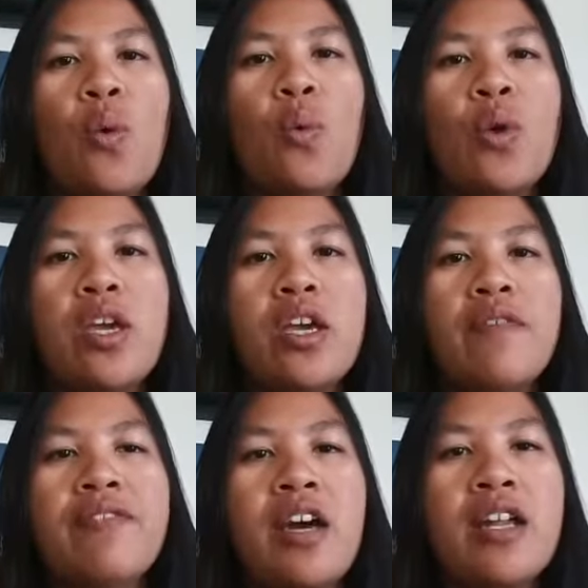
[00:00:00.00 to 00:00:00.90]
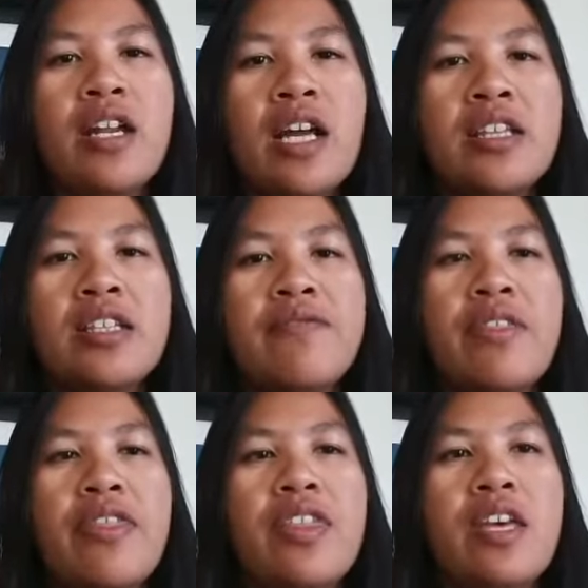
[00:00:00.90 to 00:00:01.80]
We have done a lot of
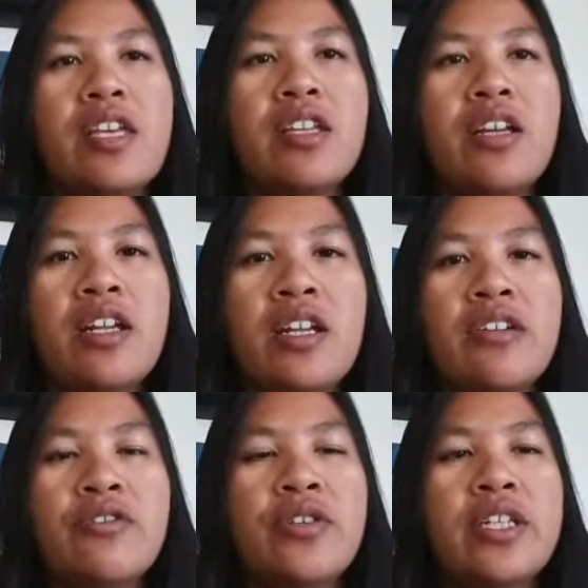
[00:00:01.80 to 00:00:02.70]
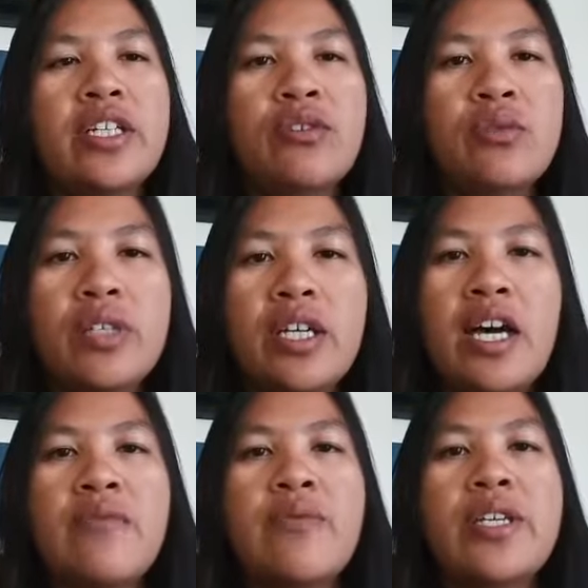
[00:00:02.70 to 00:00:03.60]
different things, attend a lot of training, doing a
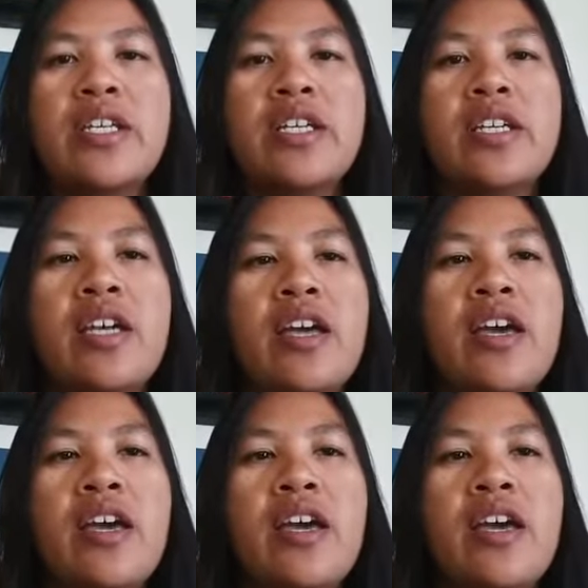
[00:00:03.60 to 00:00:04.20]
lot of reading.